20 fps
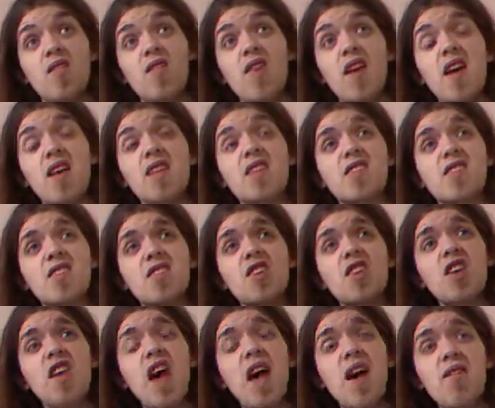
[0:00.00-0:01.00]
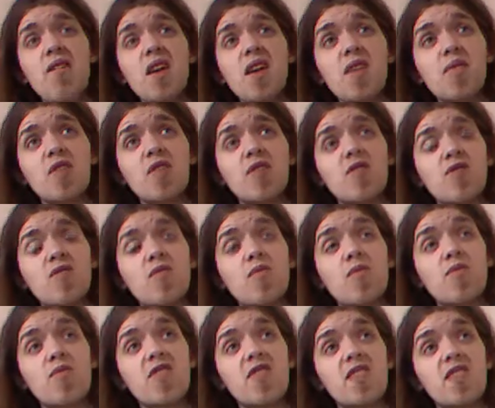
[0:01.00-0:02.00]
Yeah, it's generic, but it's
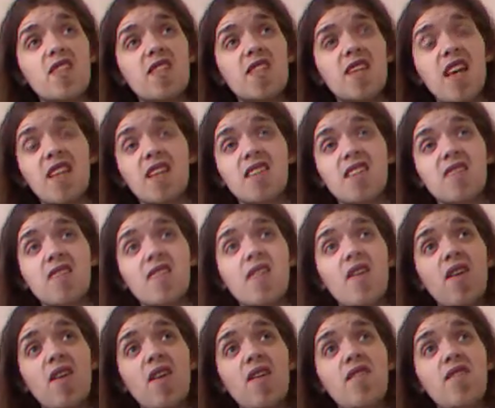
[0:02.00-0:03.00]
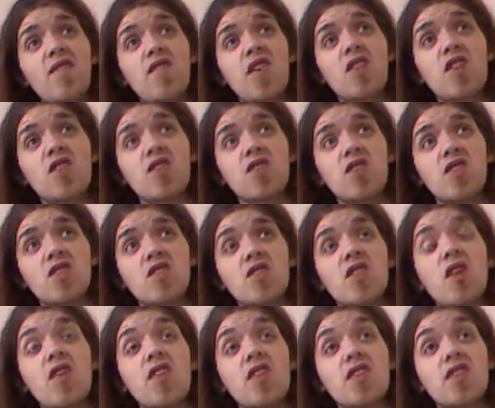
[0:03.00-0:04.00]
all pretty satisfying.
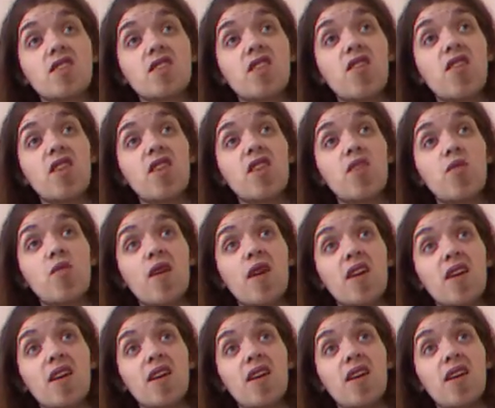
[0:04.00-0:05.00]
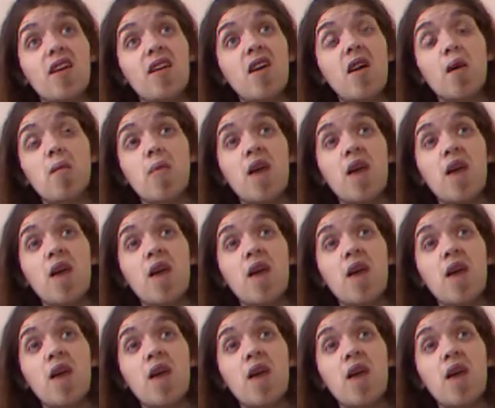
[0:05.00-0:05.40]
Finishers, guys die quickly.